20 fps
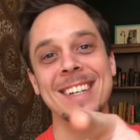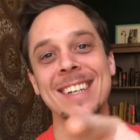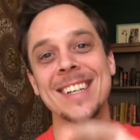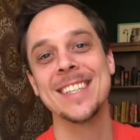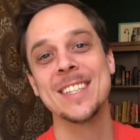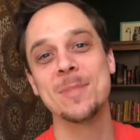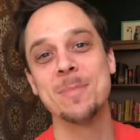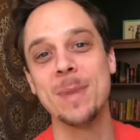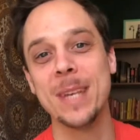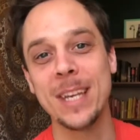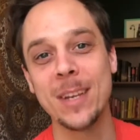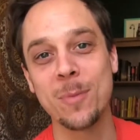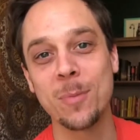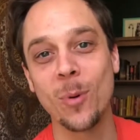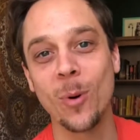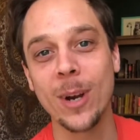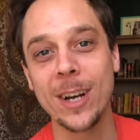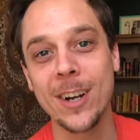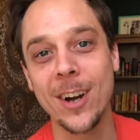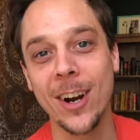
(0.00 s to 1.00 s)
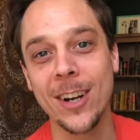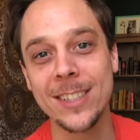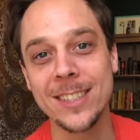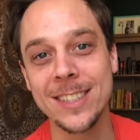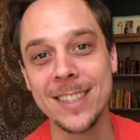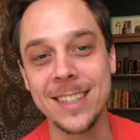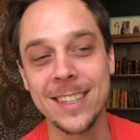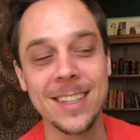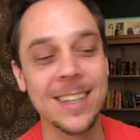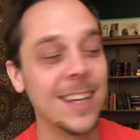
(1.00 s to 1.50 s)
It's me, your boy
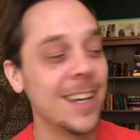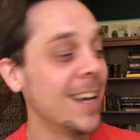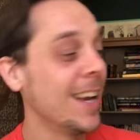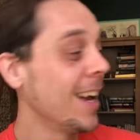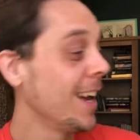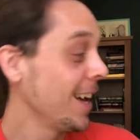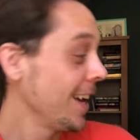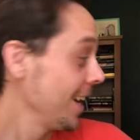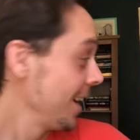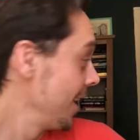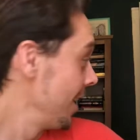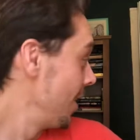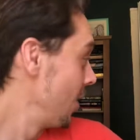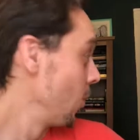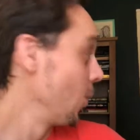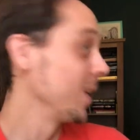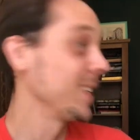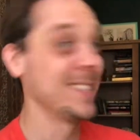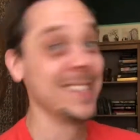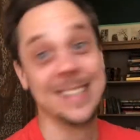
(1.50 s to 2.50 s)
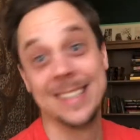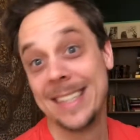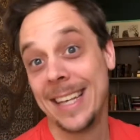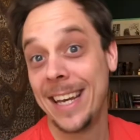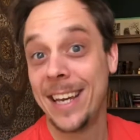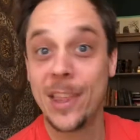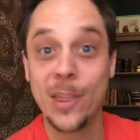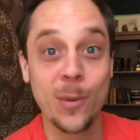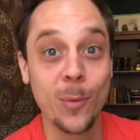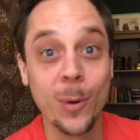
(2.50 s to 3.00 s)
Carson. What is it, day
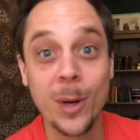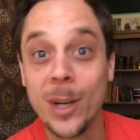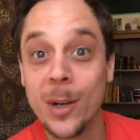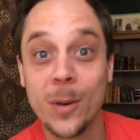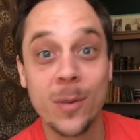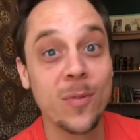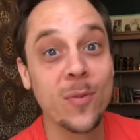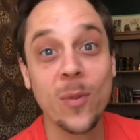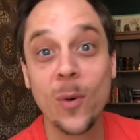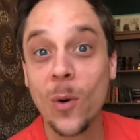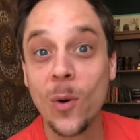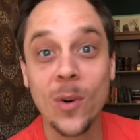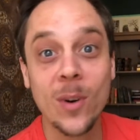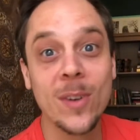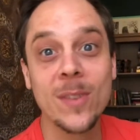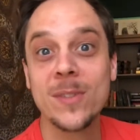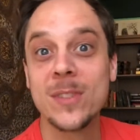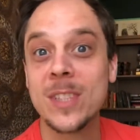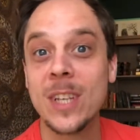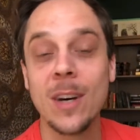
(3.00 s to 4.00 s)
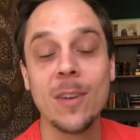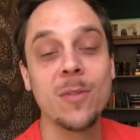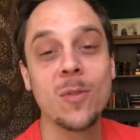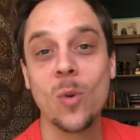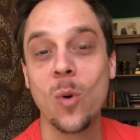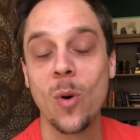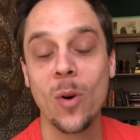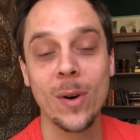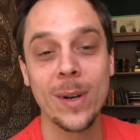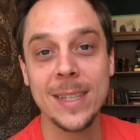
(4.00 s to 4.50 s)
3 or 4 of
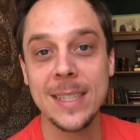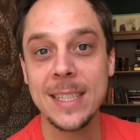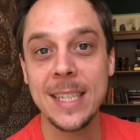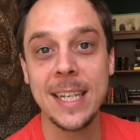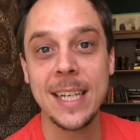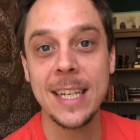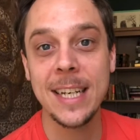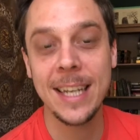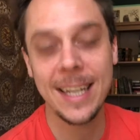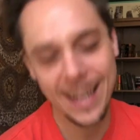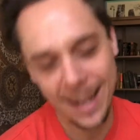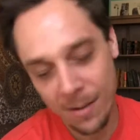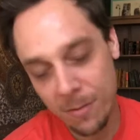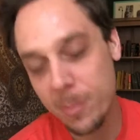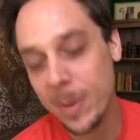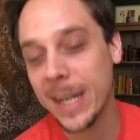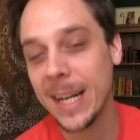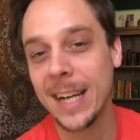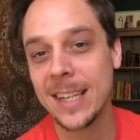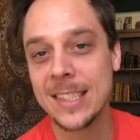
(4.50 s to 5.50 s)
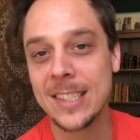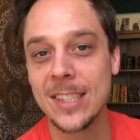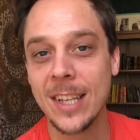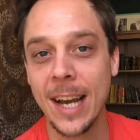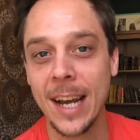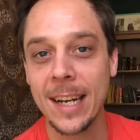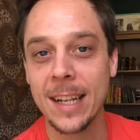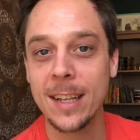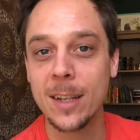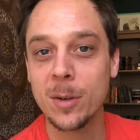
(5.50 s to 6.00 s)
self-quarantining? I've been
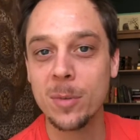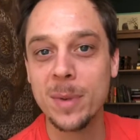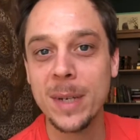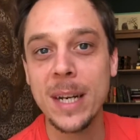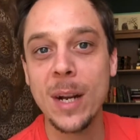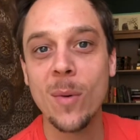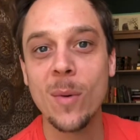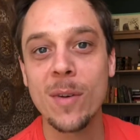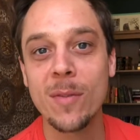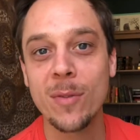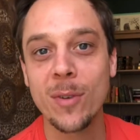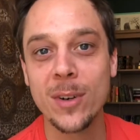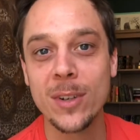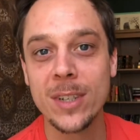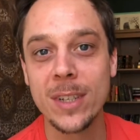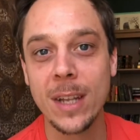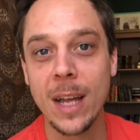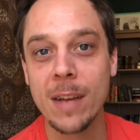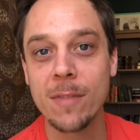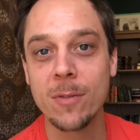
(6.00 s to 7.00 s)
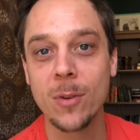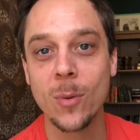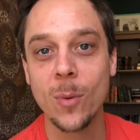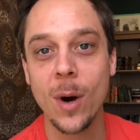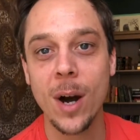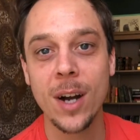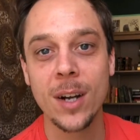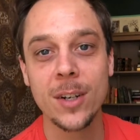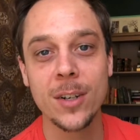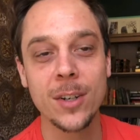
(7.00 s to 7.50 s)
outside a little bit. I went for a delightful
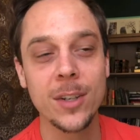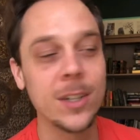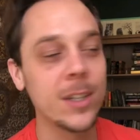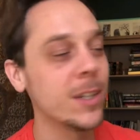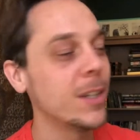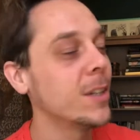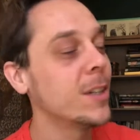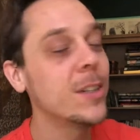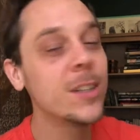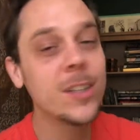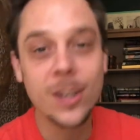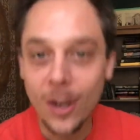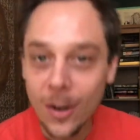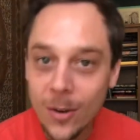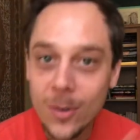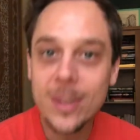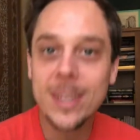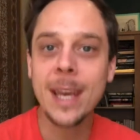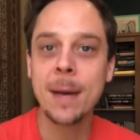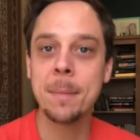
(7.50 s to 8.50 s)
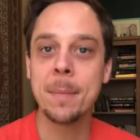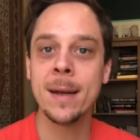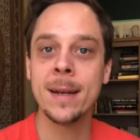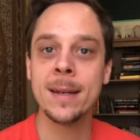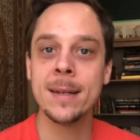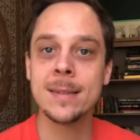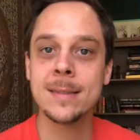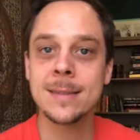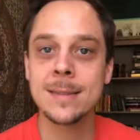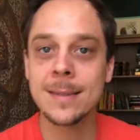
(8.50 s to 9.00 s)
walk earlier, kept my
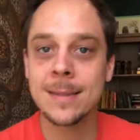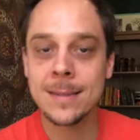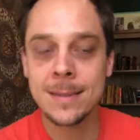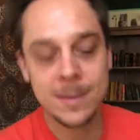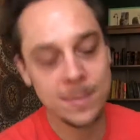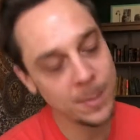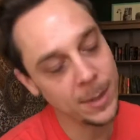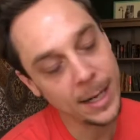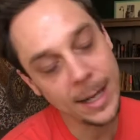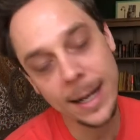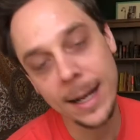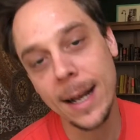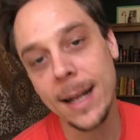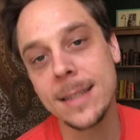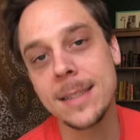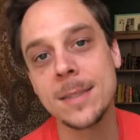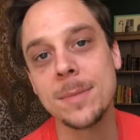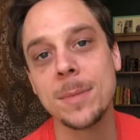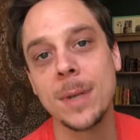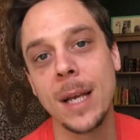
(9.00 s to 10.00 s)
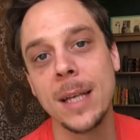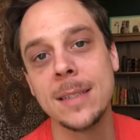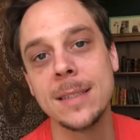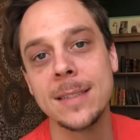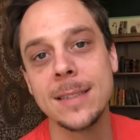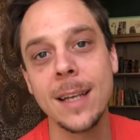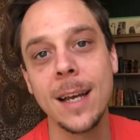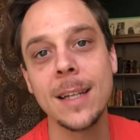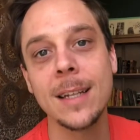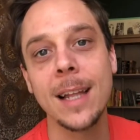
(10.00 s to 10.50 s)
distance, but I got some nice
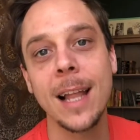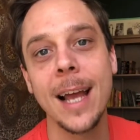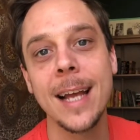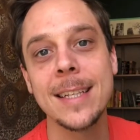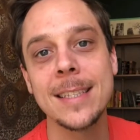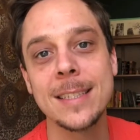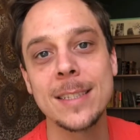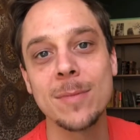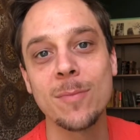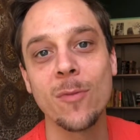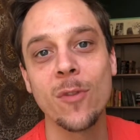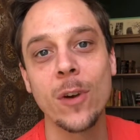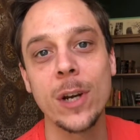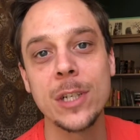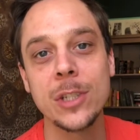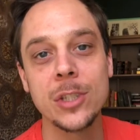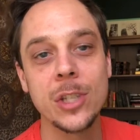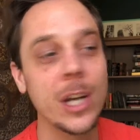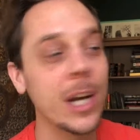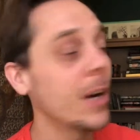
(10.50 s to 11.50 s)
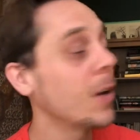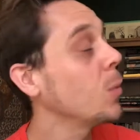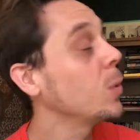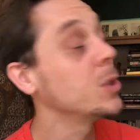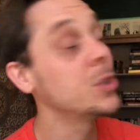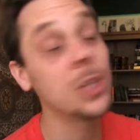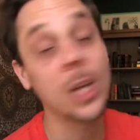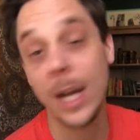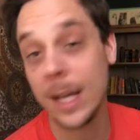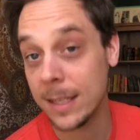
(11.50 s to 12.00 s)
sunlight and some fresh air,
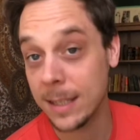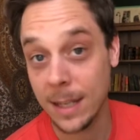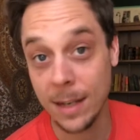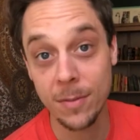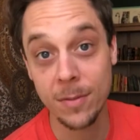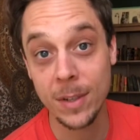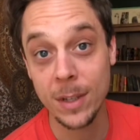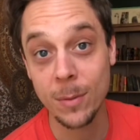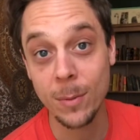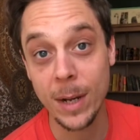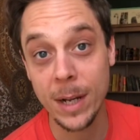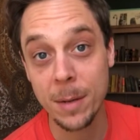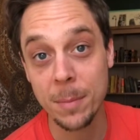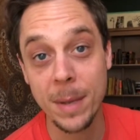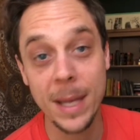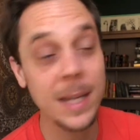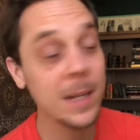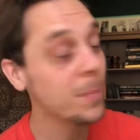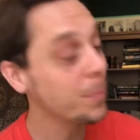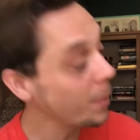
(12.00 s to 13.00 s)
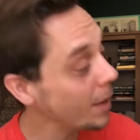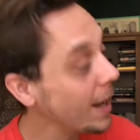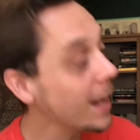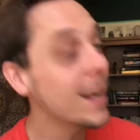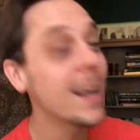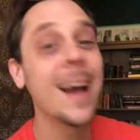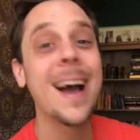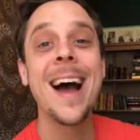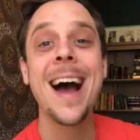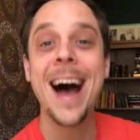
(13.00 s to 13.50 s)
which I definitely recommend.
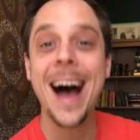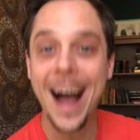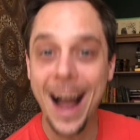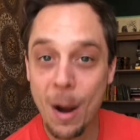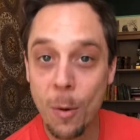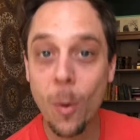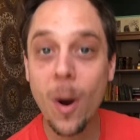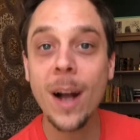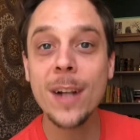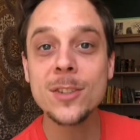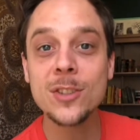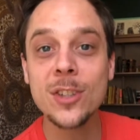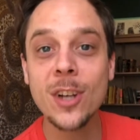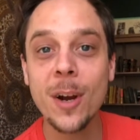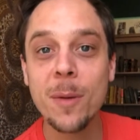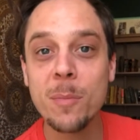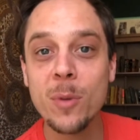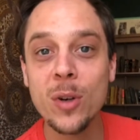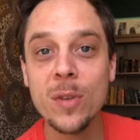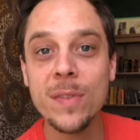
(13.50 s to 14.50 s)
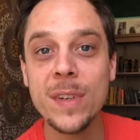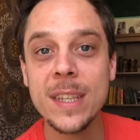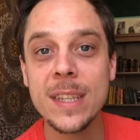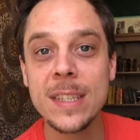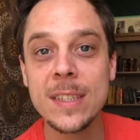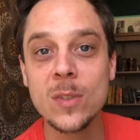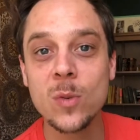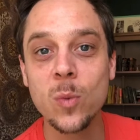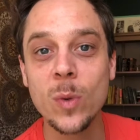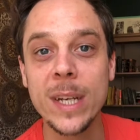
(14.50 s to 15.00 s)
But I watched our movie
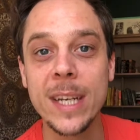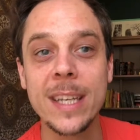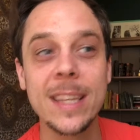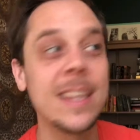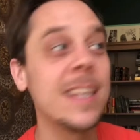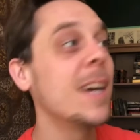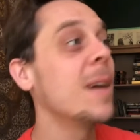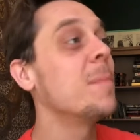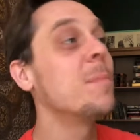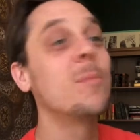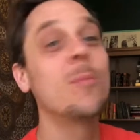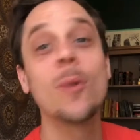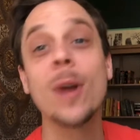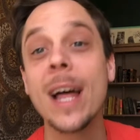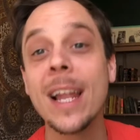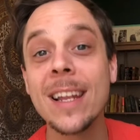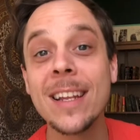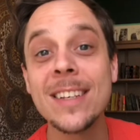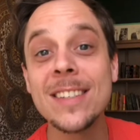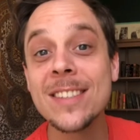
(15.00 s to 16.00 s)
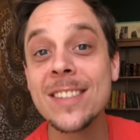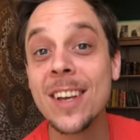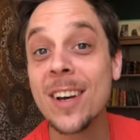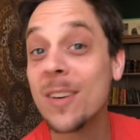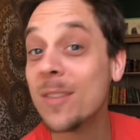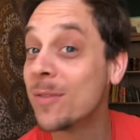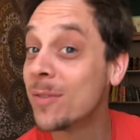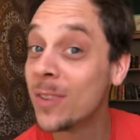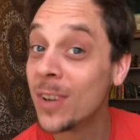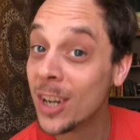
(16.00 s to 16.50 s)
this week, The Umbrellas
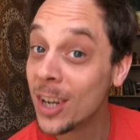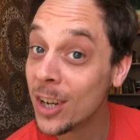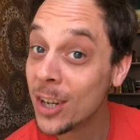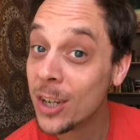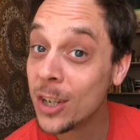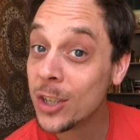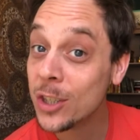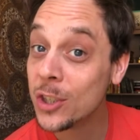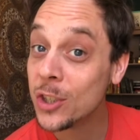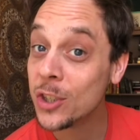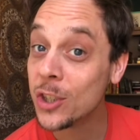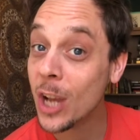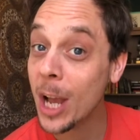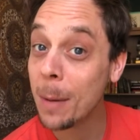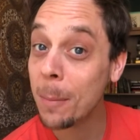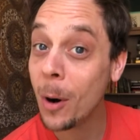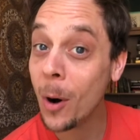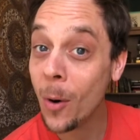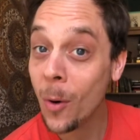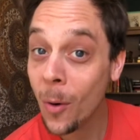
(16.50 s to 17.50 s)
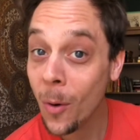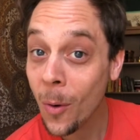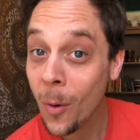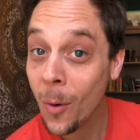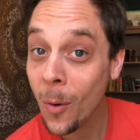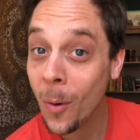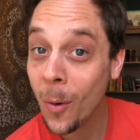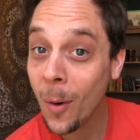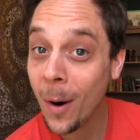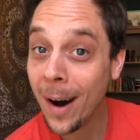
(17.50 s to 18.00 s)
of Cherbourg.
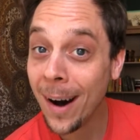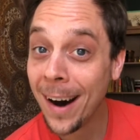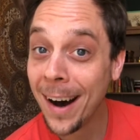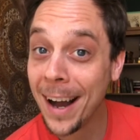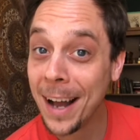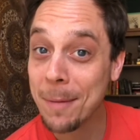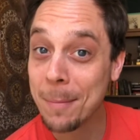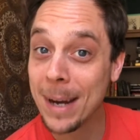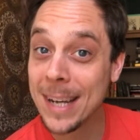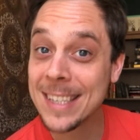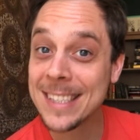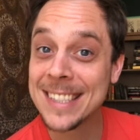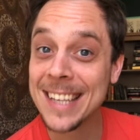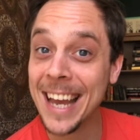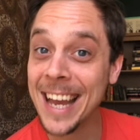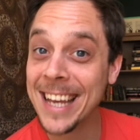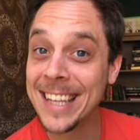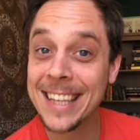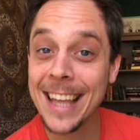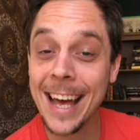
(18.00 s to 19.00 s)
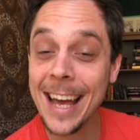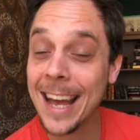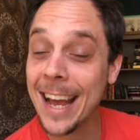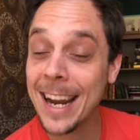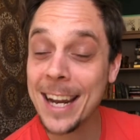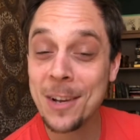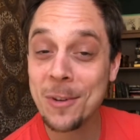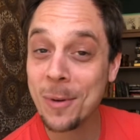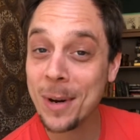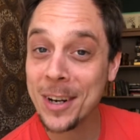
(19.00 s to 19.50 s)
Am I saying that
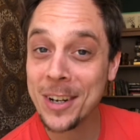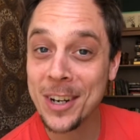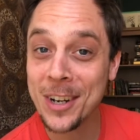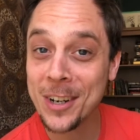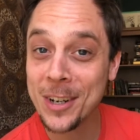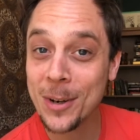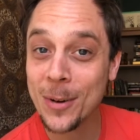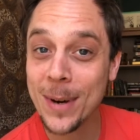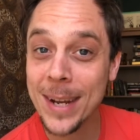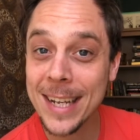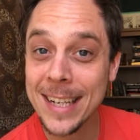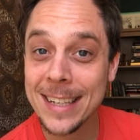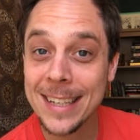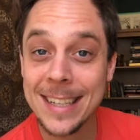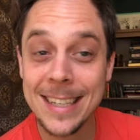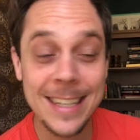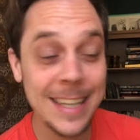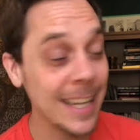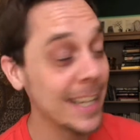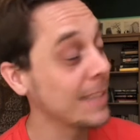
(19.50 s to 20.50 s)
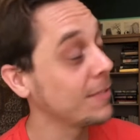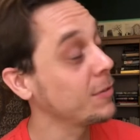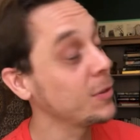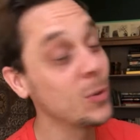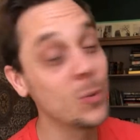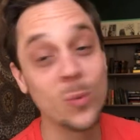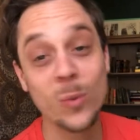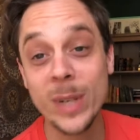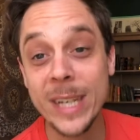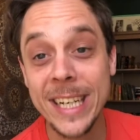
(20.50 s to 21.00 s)
anywhere near correctly? If you
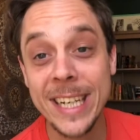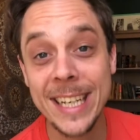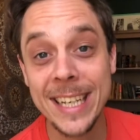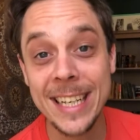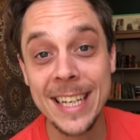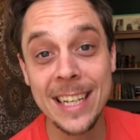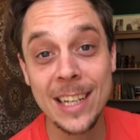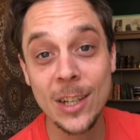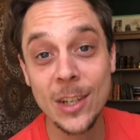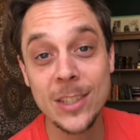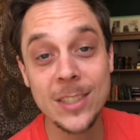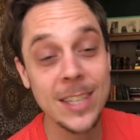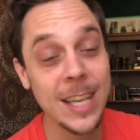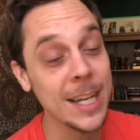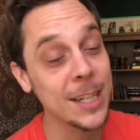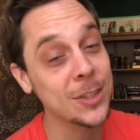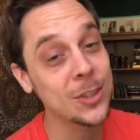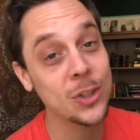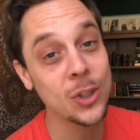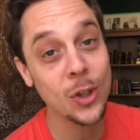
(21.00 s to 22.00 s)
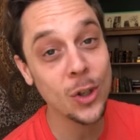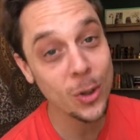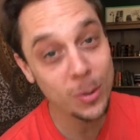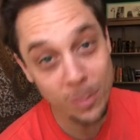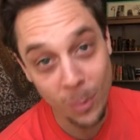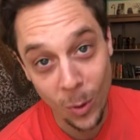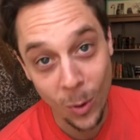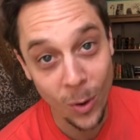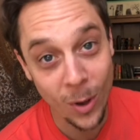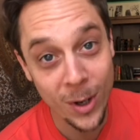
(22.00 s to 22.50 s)
read it, it looks like
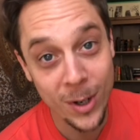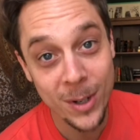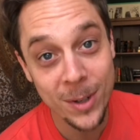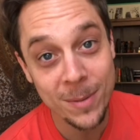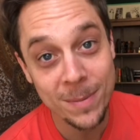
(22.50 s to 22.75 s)
Cherbourg.